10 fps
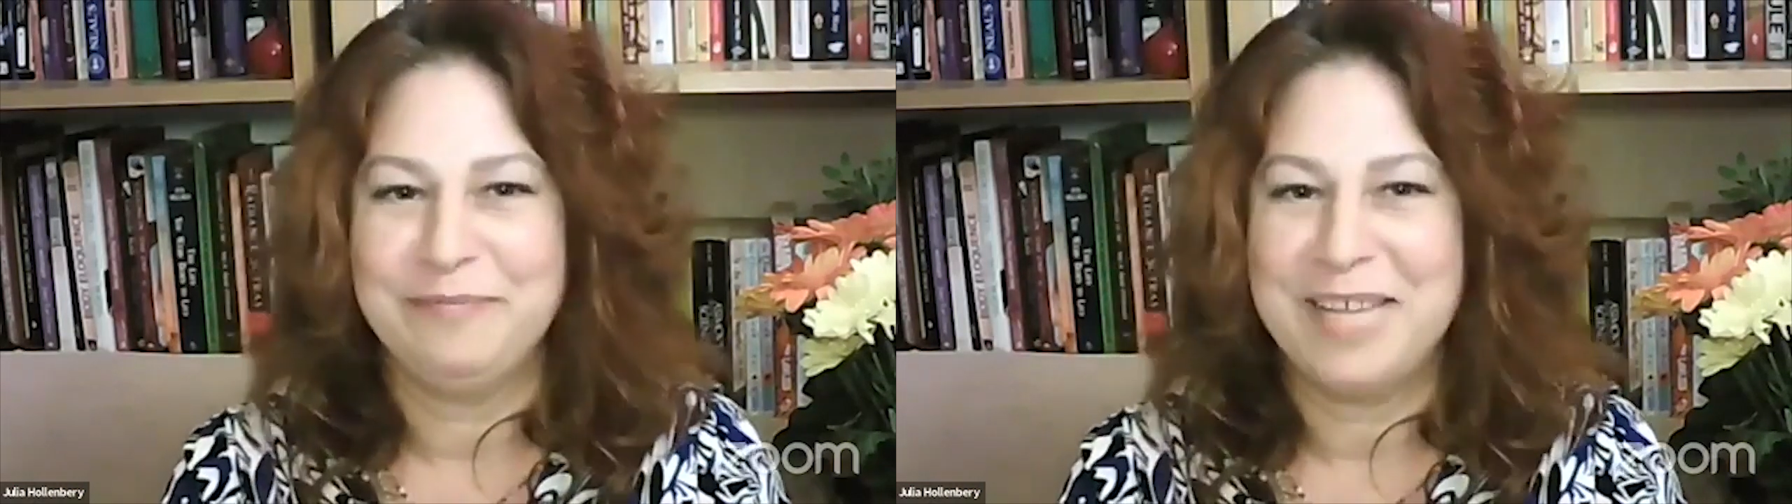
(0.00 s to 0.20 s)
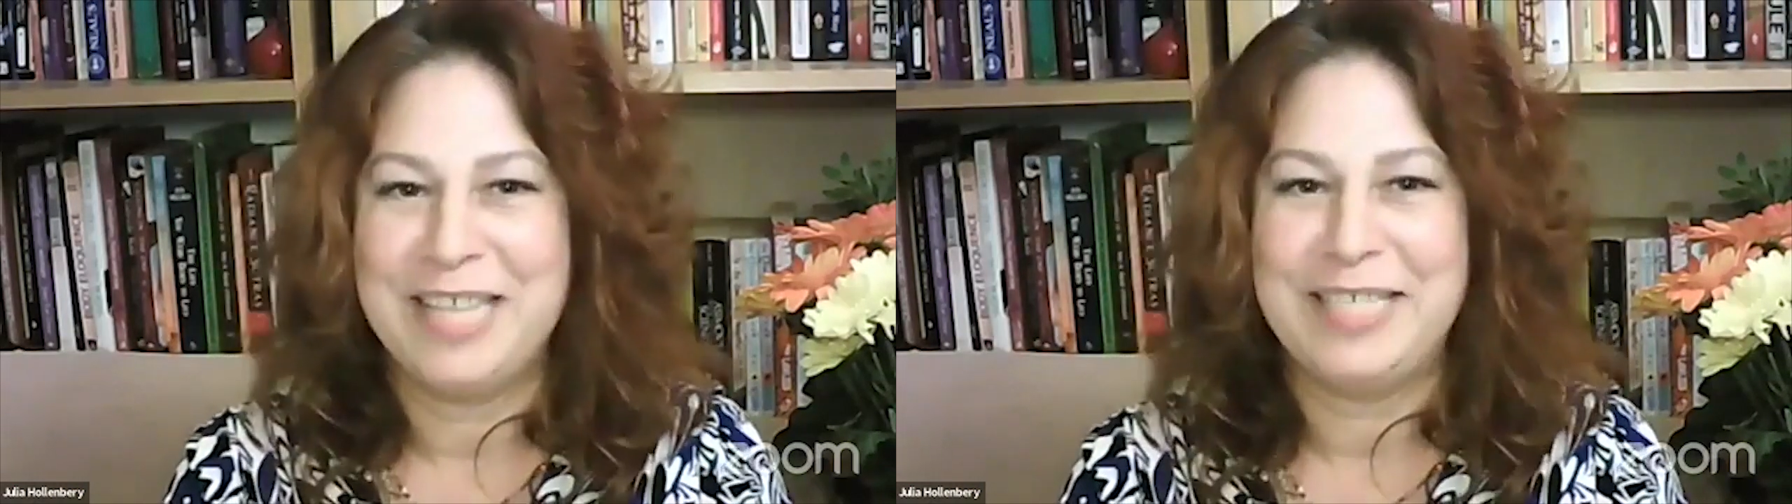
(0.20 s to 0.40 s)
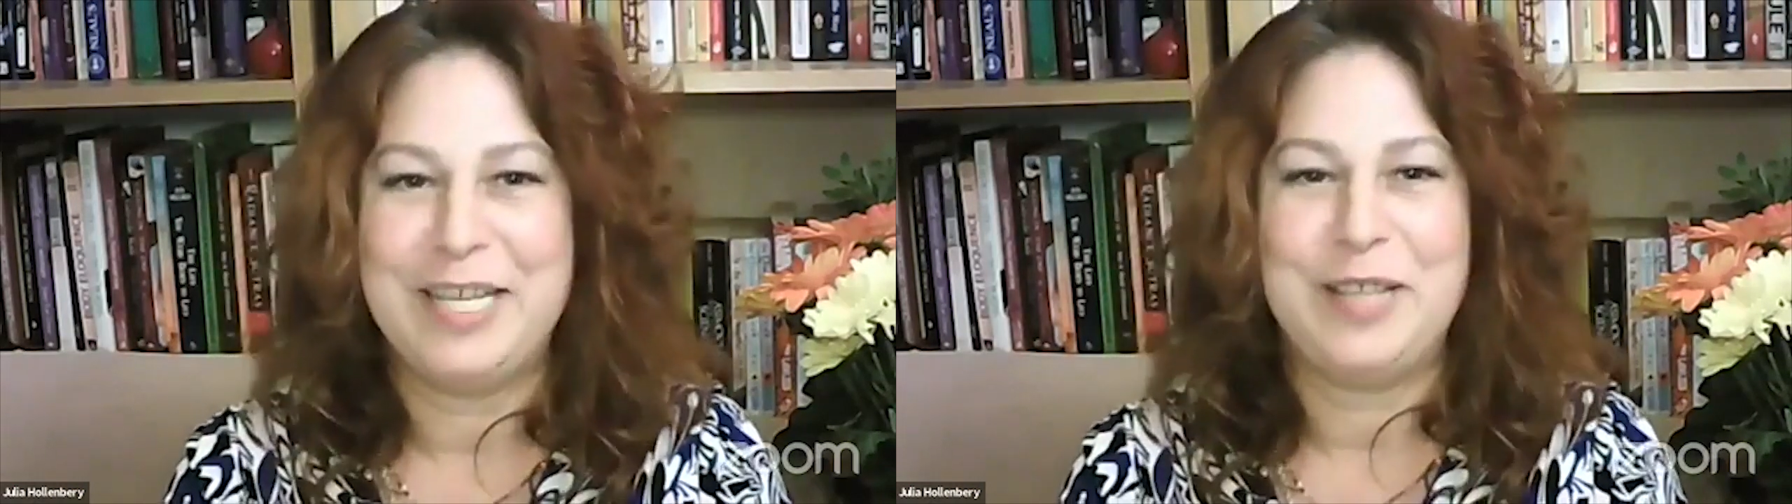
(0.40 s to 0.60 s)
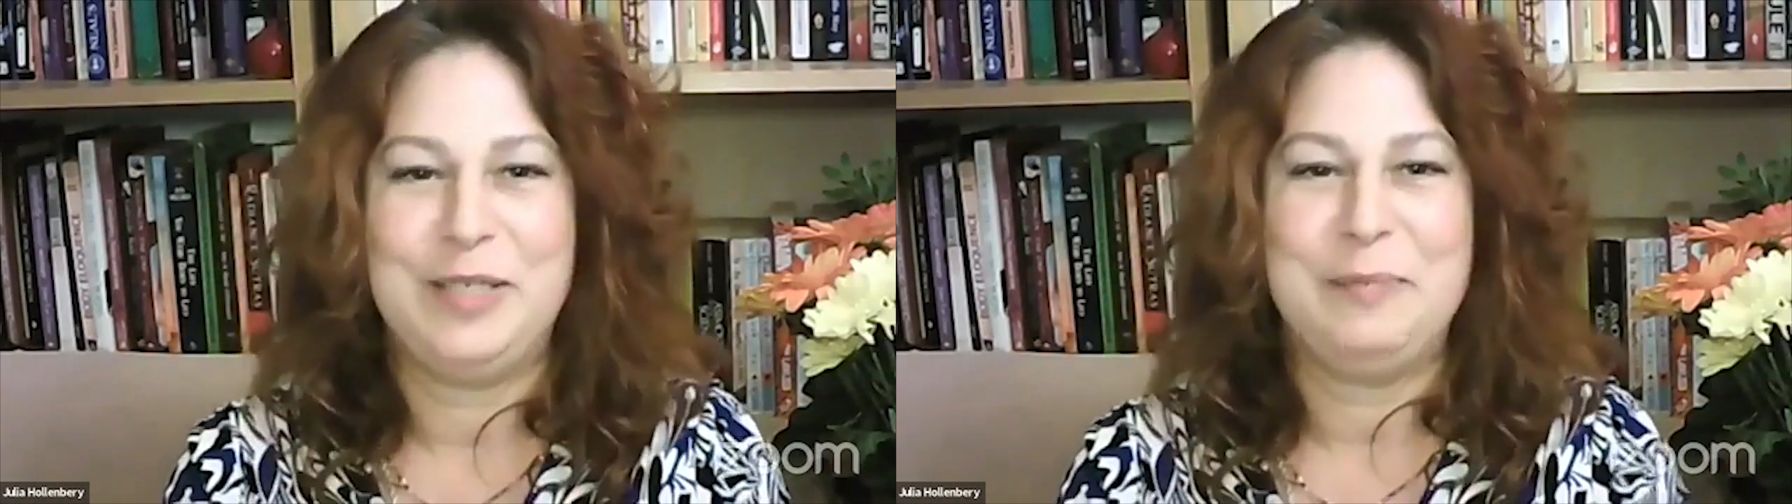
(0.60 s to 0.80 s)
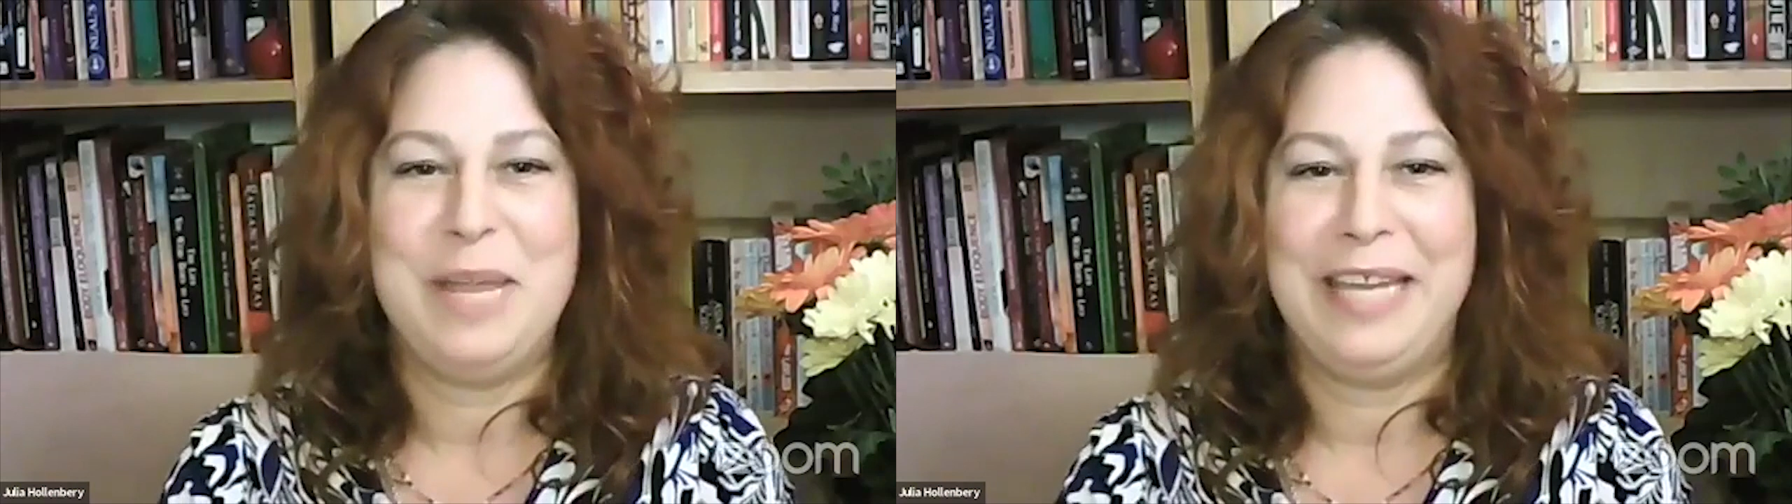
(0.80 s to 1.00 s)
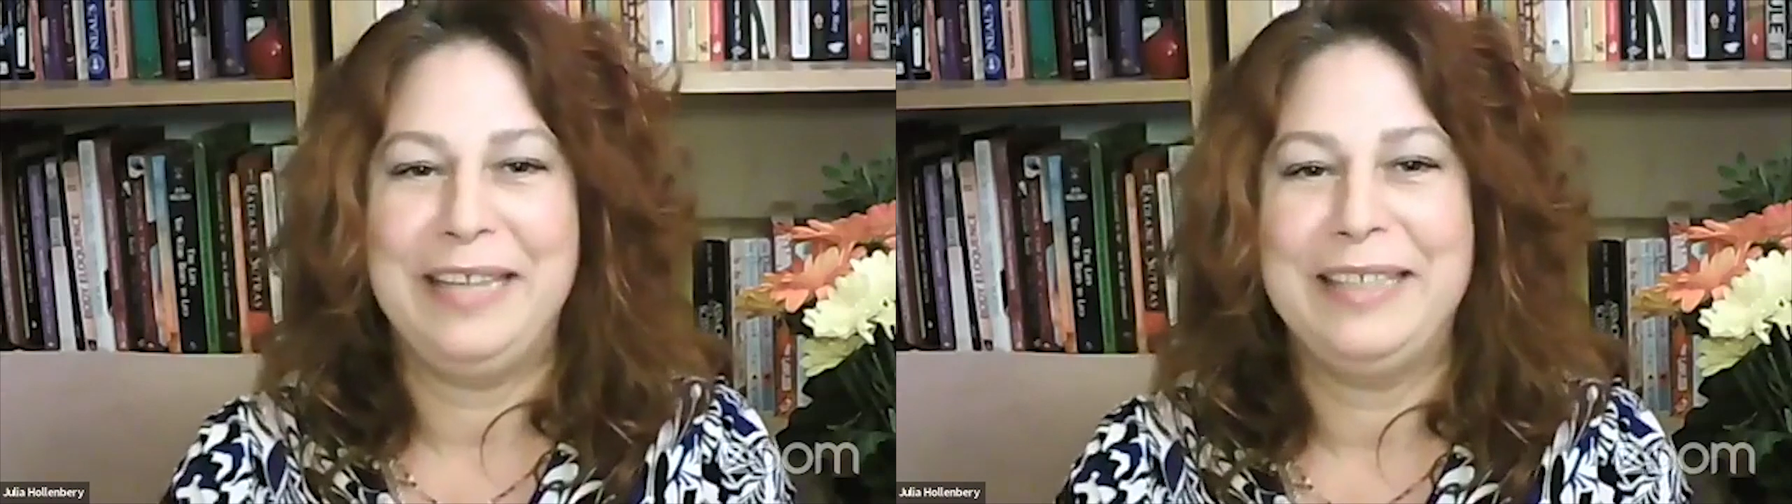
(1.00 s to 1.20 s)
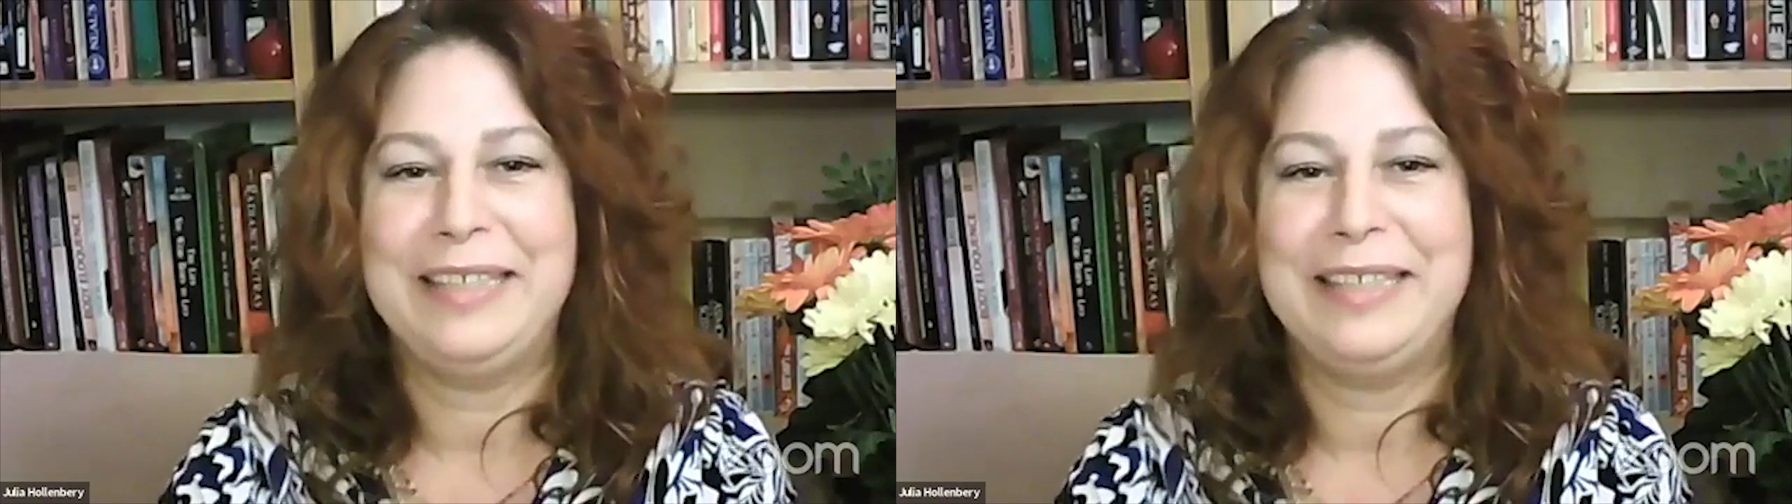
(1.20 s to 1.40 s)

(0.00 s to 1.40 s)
I started making little